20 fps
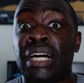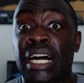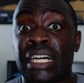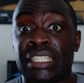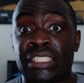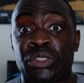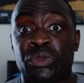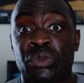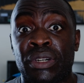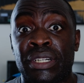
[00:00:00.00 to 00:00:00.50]
I
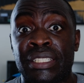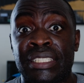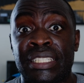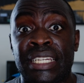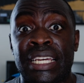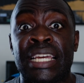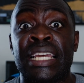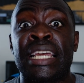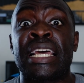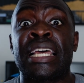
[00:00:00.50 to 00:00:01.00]
just want to
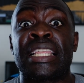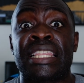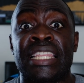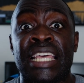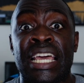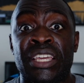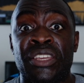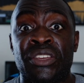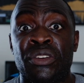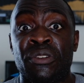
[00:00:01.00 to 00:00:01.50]
say
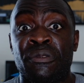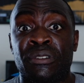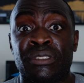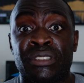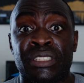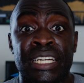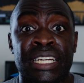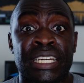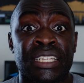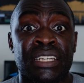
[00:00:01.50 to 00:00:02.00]
thank you for
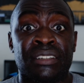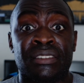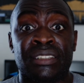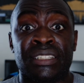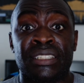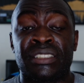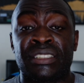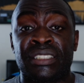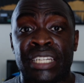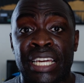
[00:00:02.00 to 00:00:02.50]
checking out
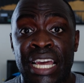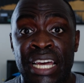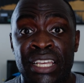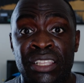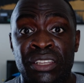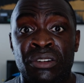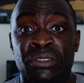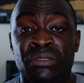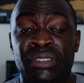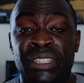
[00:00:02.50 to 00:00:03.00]
this
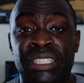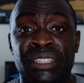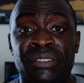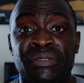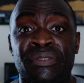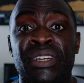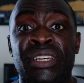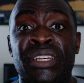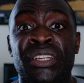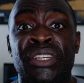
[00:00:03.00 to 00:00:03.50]
channel, this
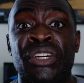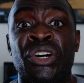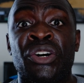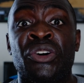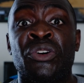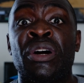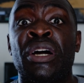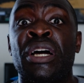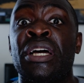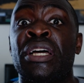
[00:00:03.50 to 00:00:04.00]

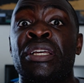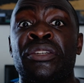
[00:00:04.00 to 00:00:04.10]
video.